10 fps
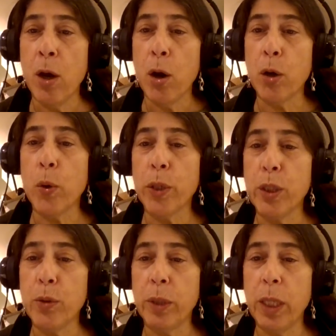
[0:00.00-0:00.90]
according
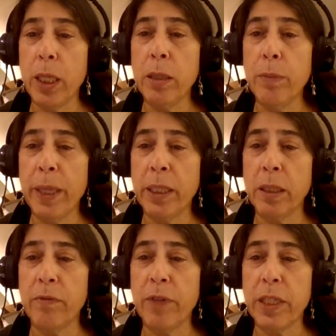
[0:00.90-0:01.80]
to an independent
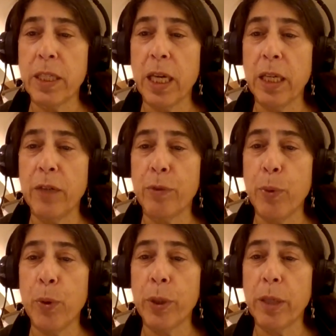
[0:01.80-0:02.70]
investigative
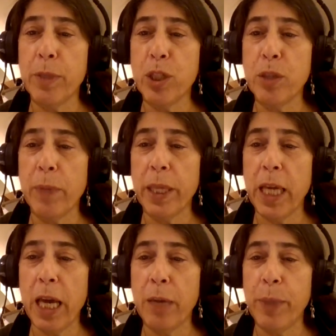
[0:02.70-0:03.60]
report commissioned by
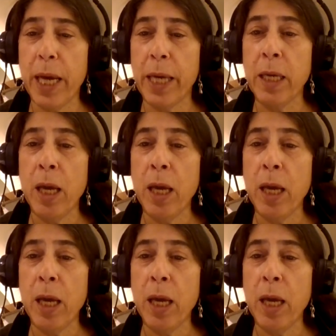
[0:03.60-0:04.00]
the APA,